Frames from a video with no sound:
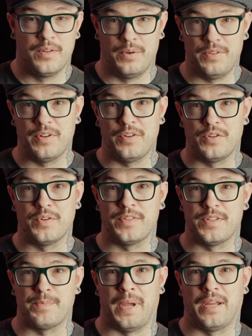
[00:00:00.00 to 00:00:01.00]
The reason I chose
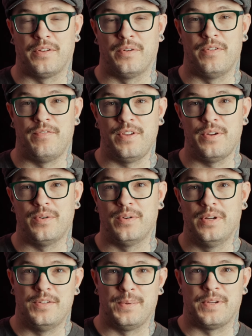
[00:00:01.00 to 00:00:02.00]
this bag to review
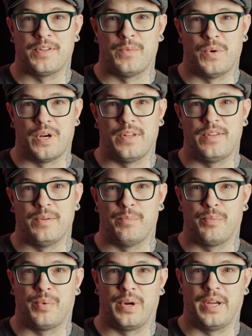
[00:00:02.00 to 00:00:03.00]
is because I wanted to
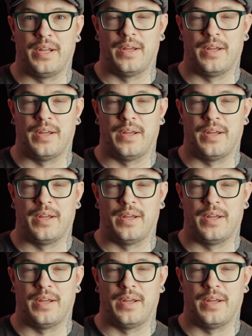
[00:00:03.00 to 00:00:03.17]
bring it